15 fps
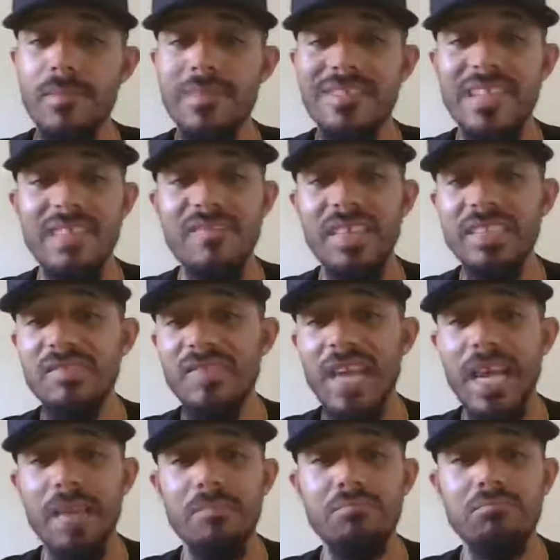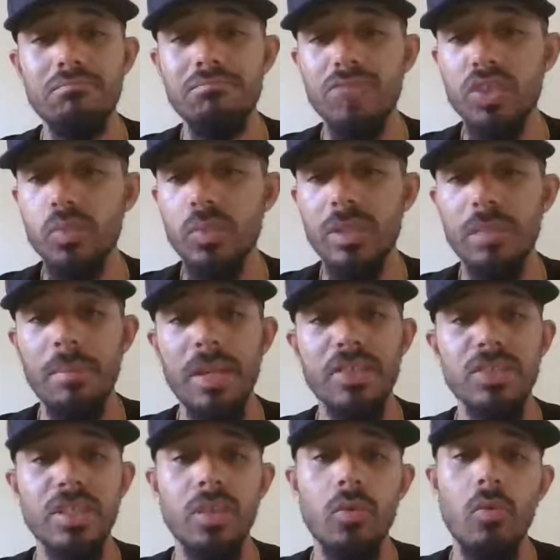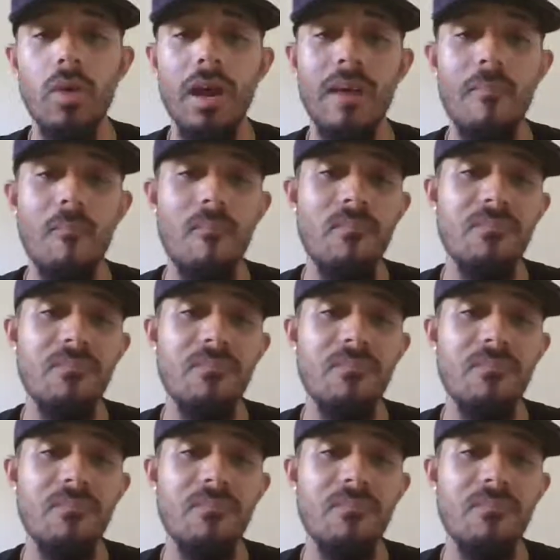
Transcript: Defensive game, just what the Bears are going to want.